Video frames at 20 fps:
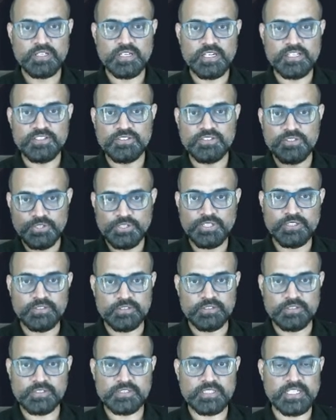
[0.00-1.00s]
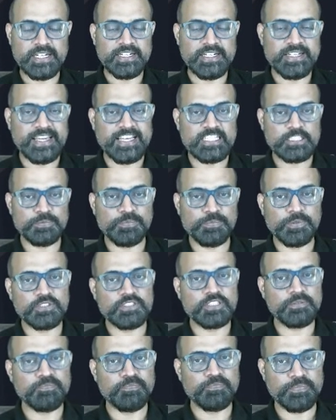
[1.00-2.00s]
in 3 years at X
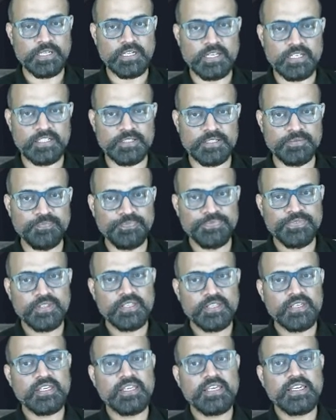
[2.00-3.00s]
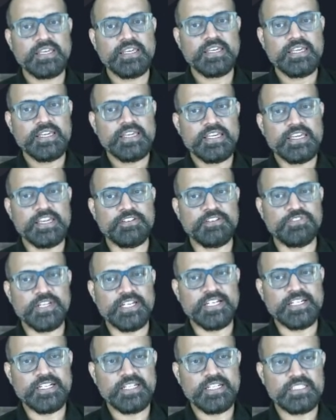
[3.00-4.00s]
percent per annum, if the
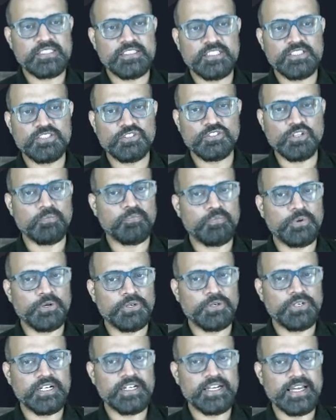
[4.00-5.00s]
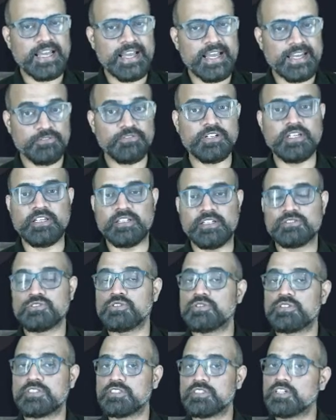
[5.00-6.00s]
interest is compounded annually, so
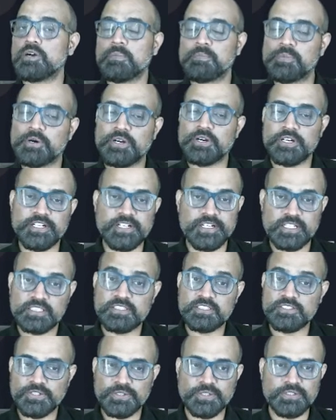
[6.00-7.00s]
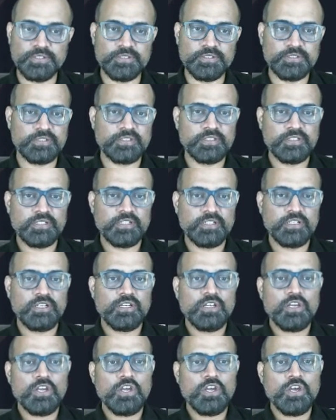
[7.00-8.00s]
it's a compound interest 3 years.
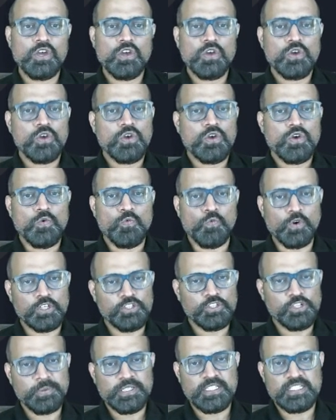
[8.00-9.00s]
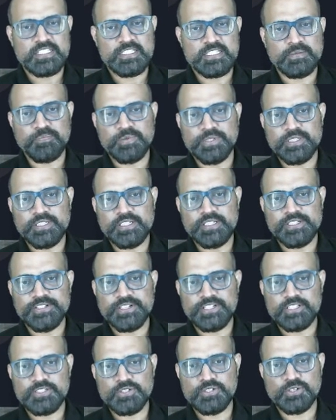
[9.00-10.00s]
What will be the simpler
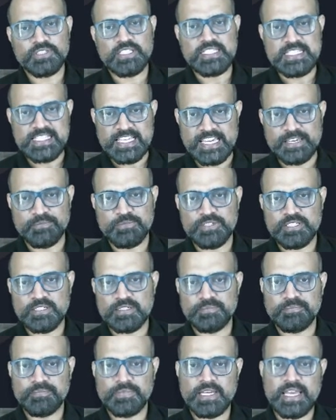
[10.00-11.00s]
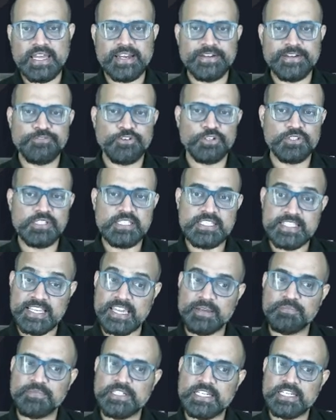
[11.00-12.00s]
interest on the same sum and for the
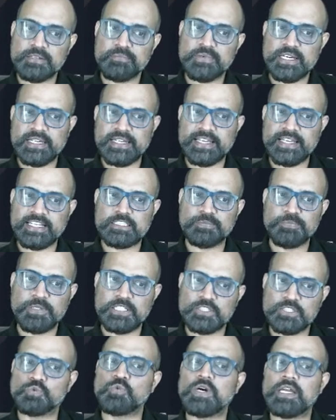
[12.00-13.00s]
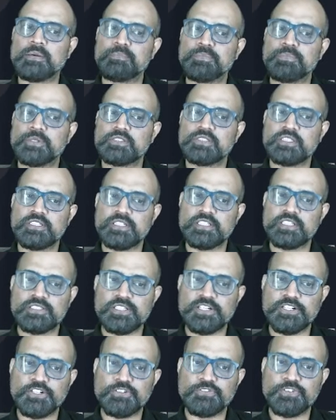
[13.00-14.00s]
same time at X plus 1%
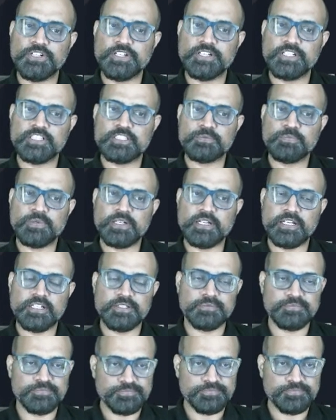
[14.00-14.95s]
rate of interest per annum?